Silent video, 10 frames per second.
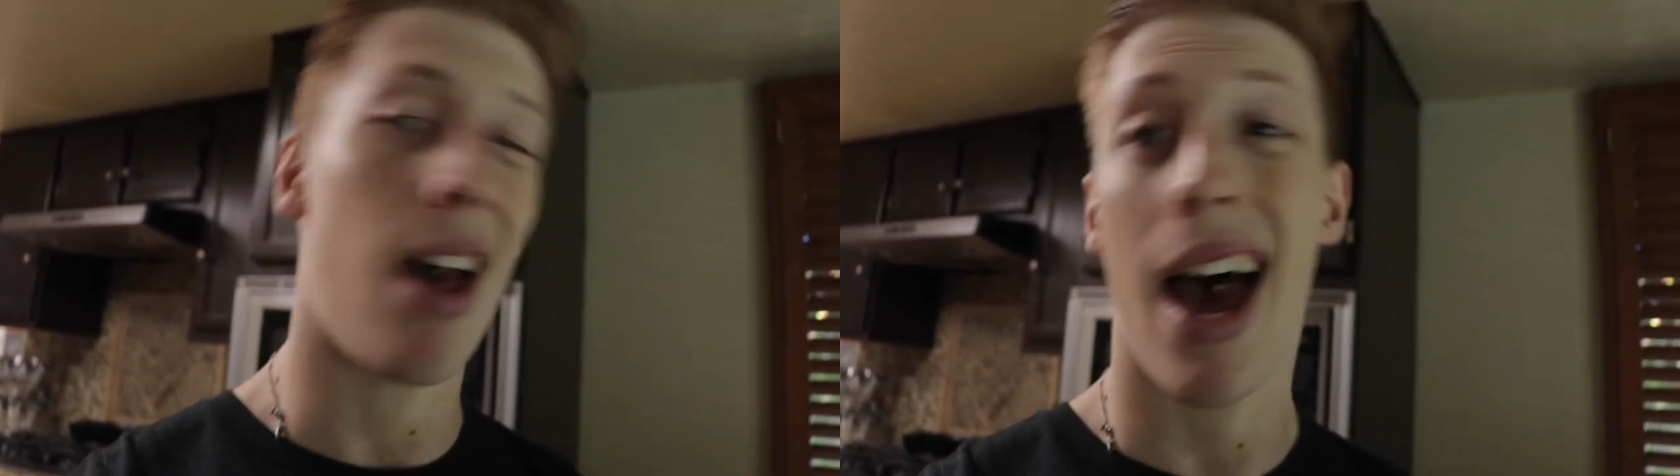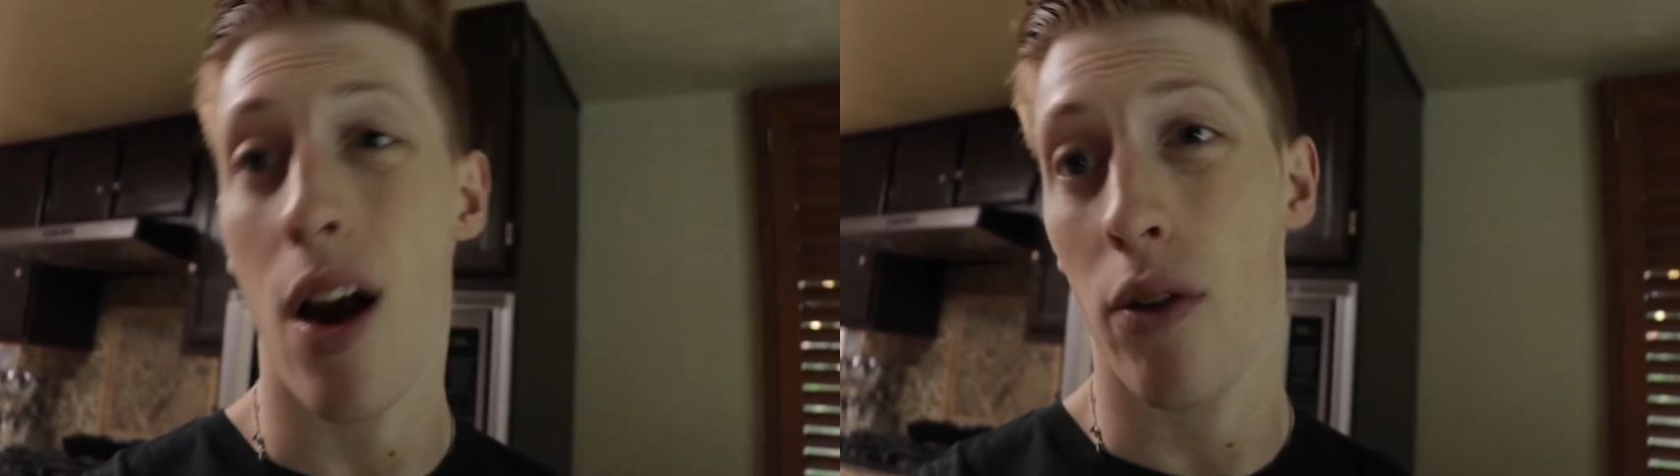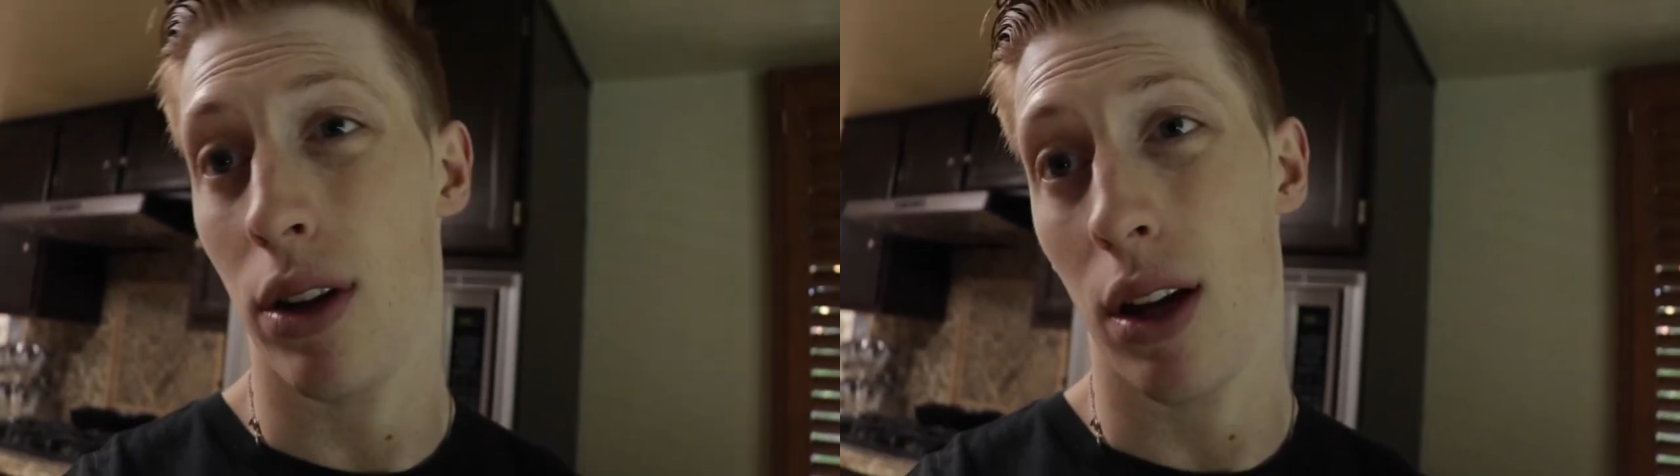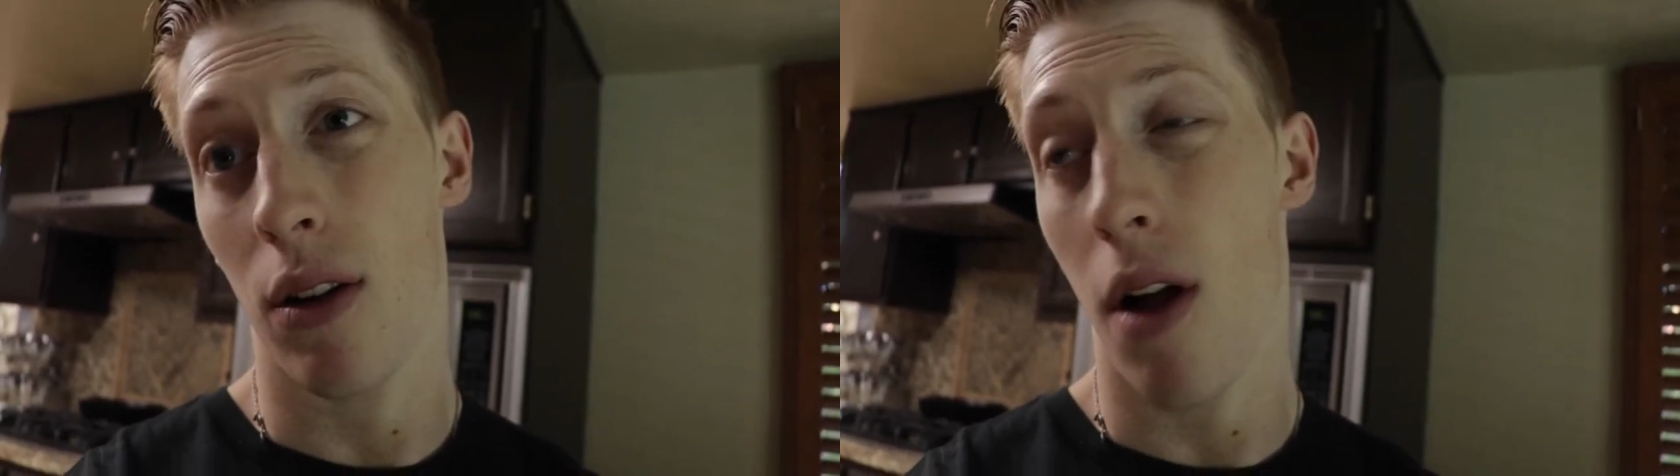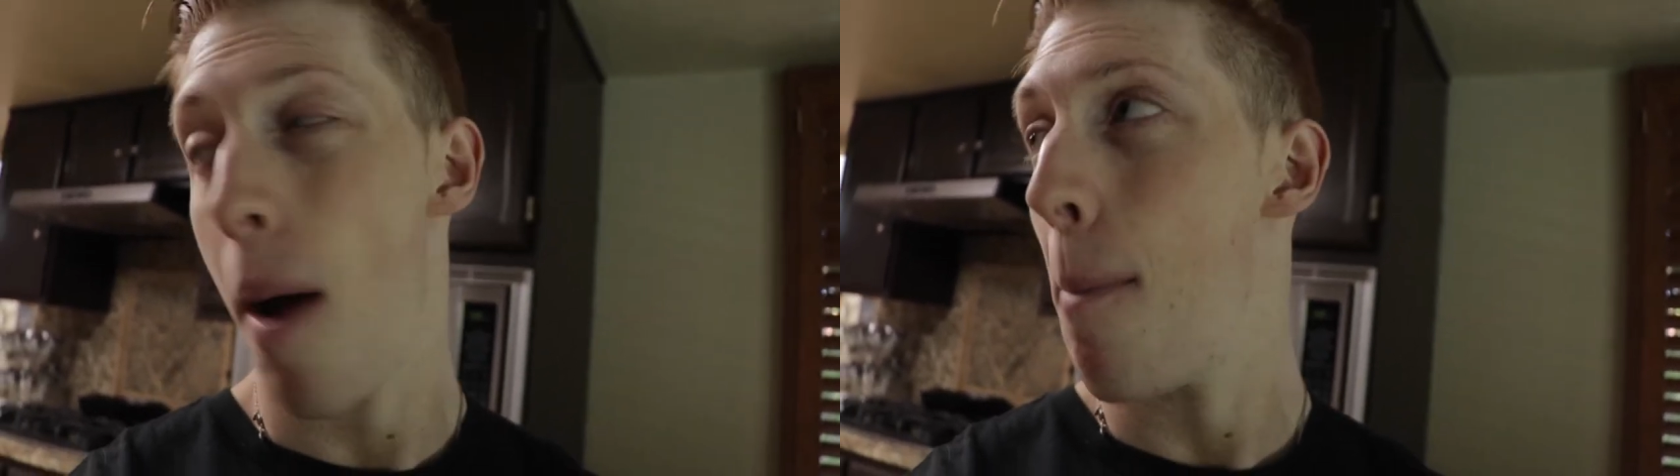I overthink
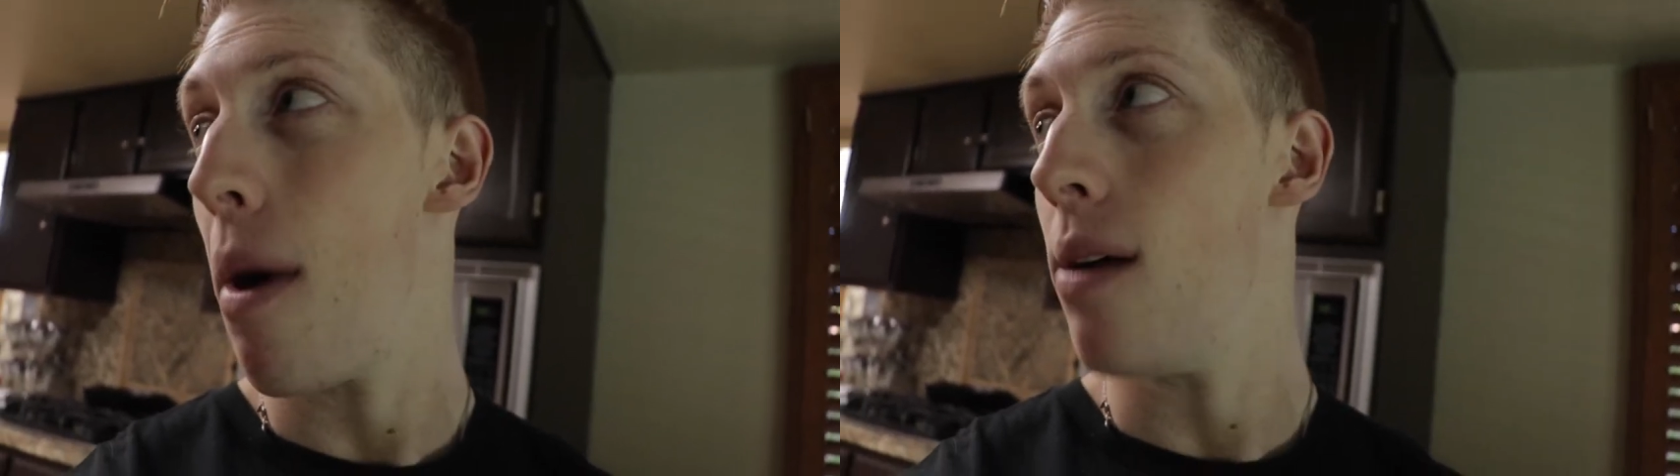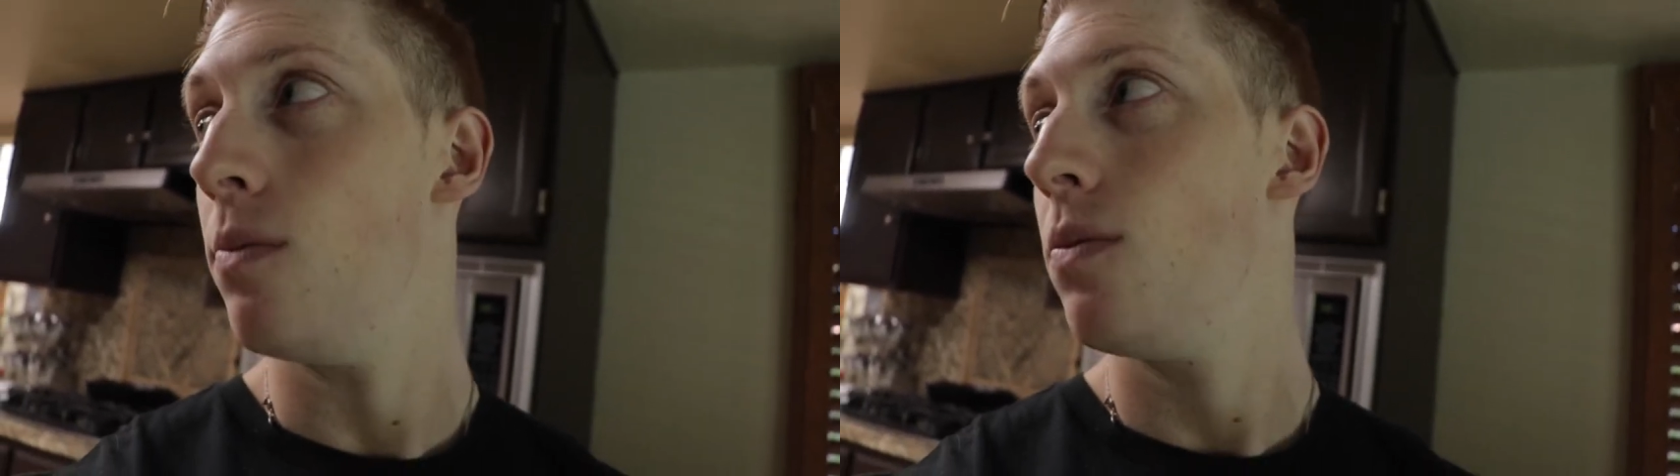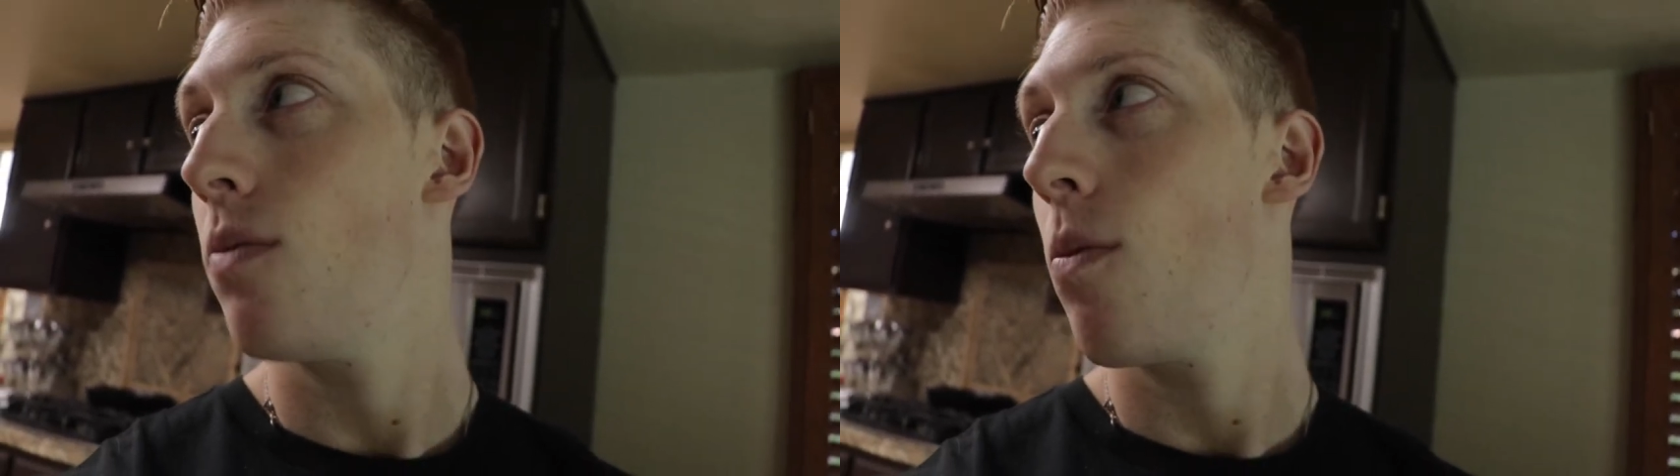a lot, but